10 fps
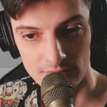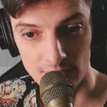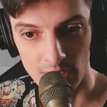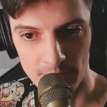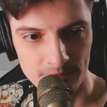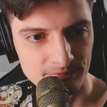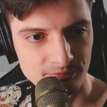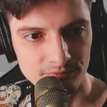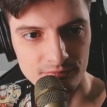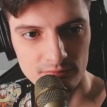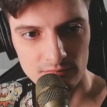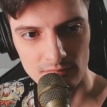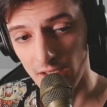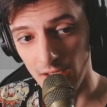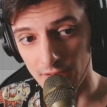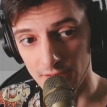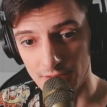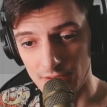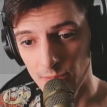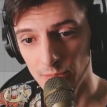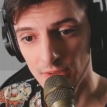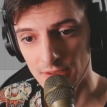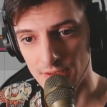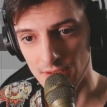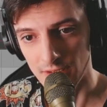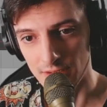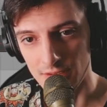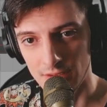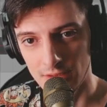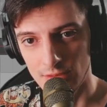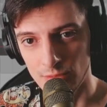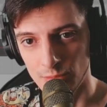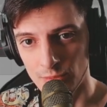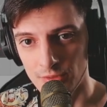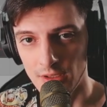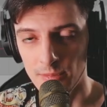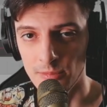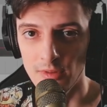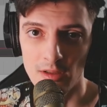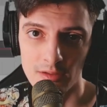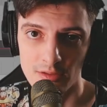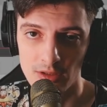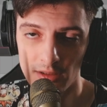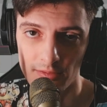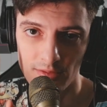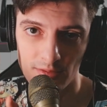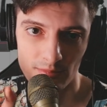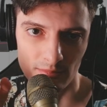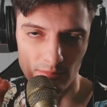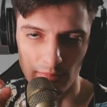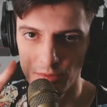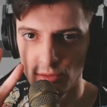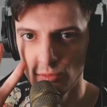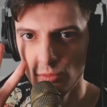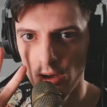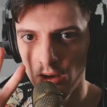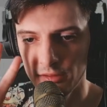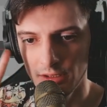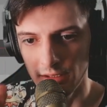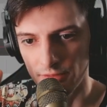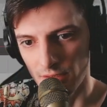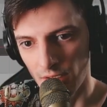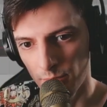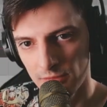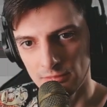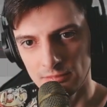Yep. And in some parts I decided to put them octaves, maybe 2 octaves up.